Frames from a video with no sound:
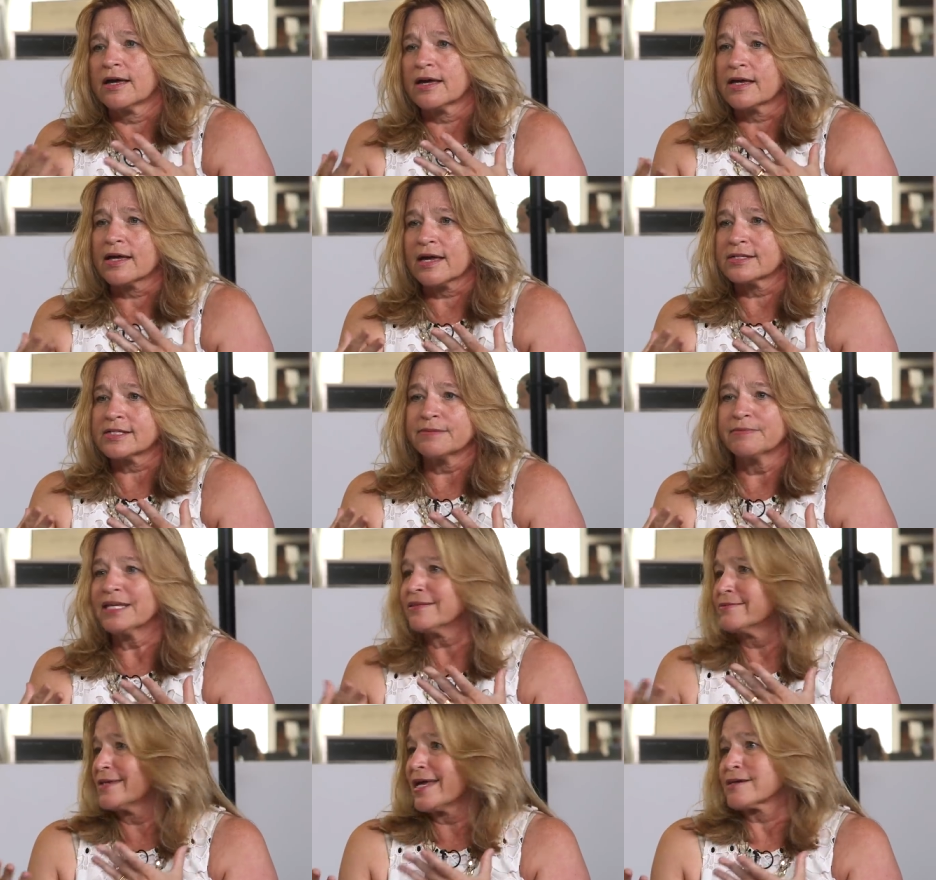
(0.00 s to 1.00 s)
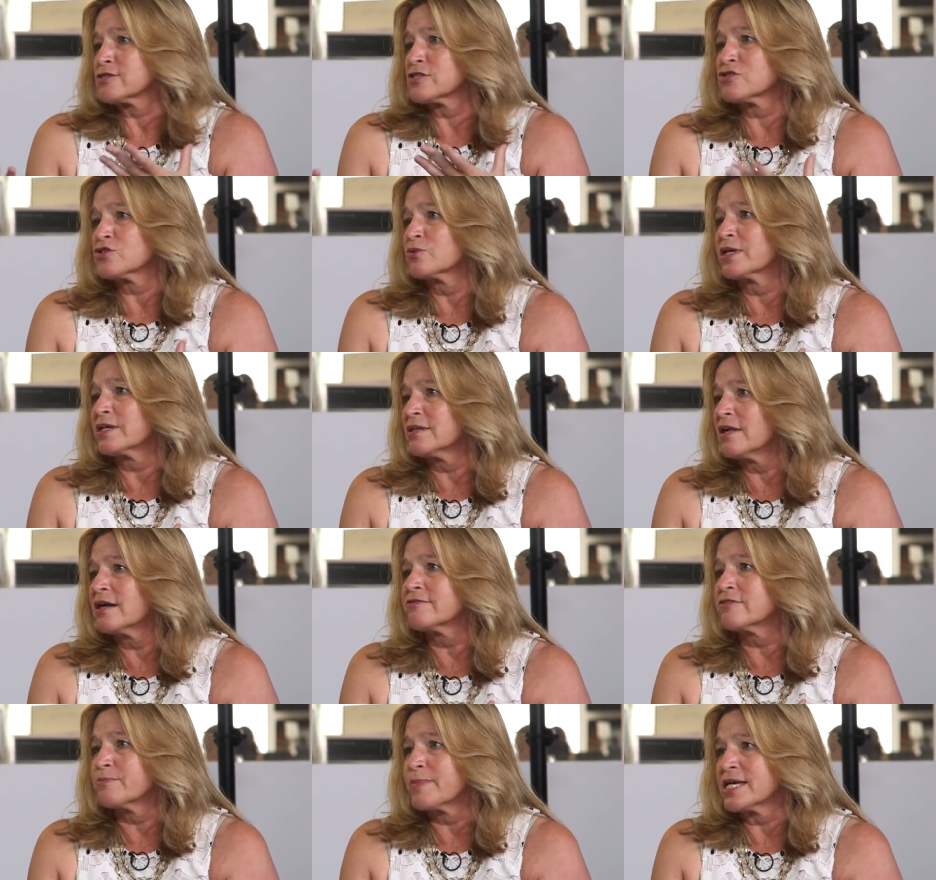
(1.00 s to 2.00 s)
And to me, NASA's doing a
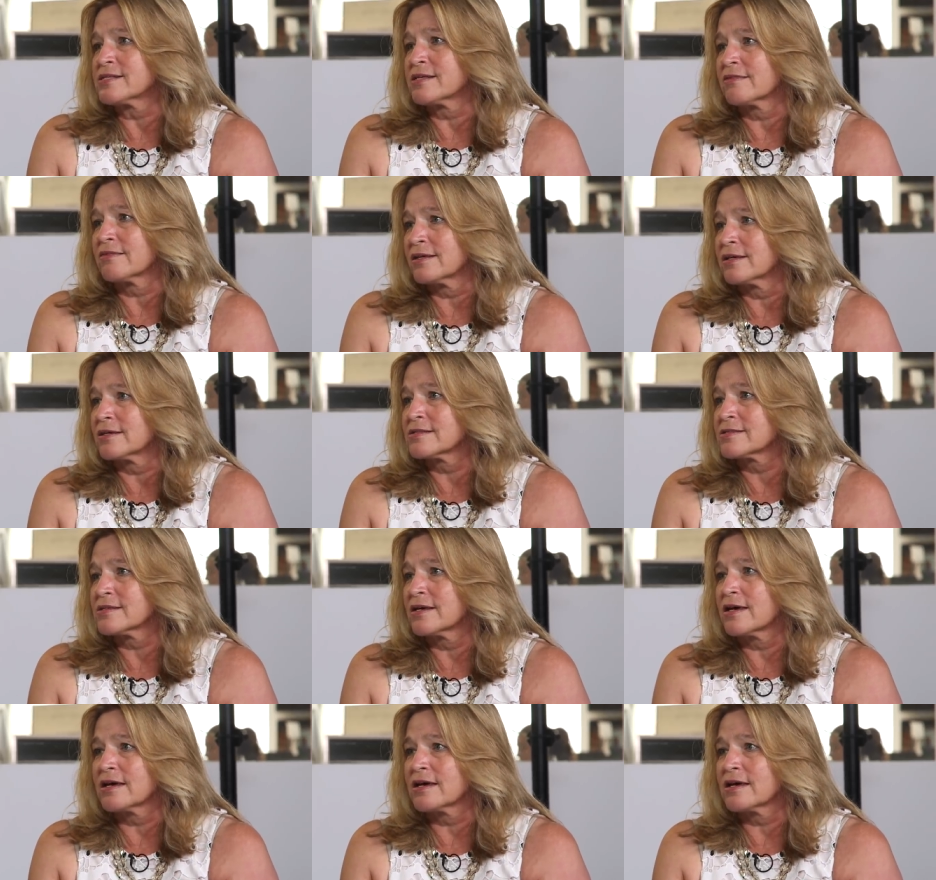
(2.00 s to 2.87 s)
lot of amazing things,